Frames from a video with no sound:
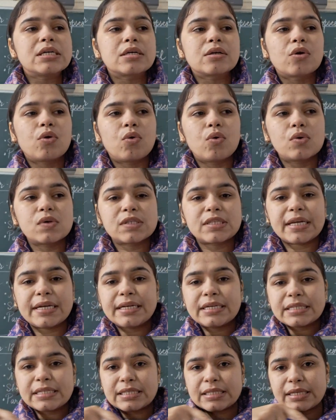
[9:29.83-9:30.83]
goes
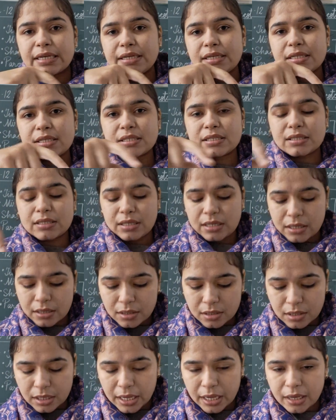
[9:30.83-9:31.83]
and sits
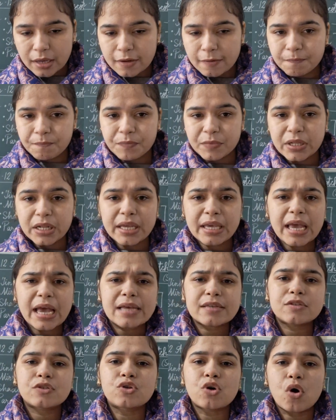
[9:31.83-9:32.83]
in like
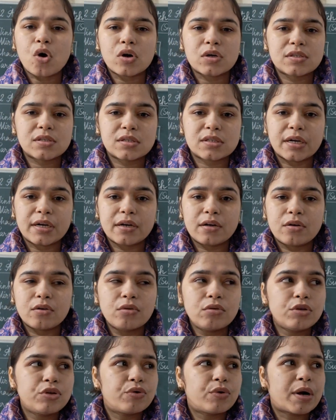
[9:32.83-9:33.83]
as dogs sit.
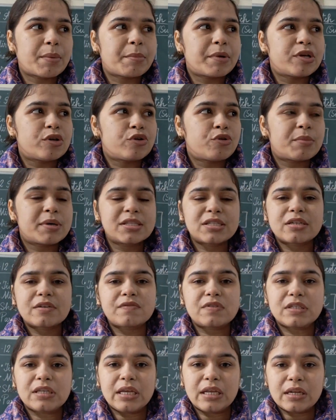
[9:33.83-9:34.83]
No, you must have
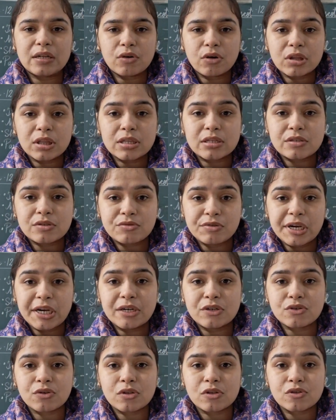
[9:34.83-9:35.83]
seen on the
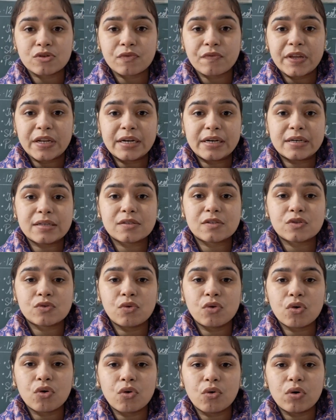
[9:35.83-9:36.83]
streets also, when it is
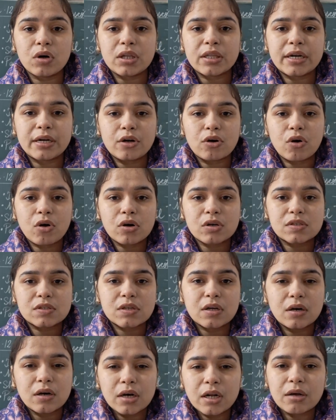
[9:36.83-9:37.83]
so cold that dogs
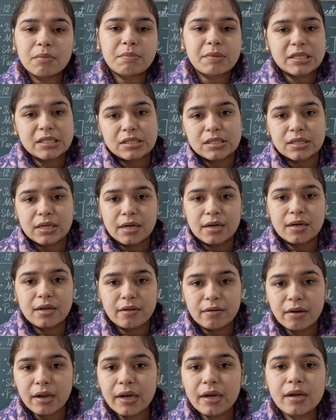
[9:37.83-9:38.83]
curl up and sit,
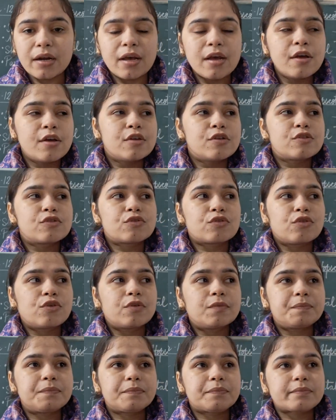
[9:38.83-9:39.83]
right?
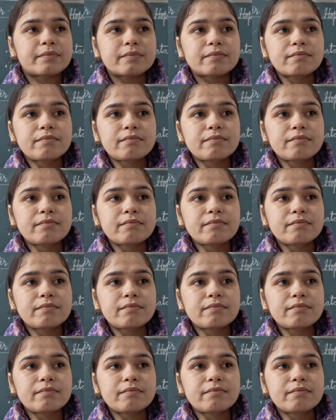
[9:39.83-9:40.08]
So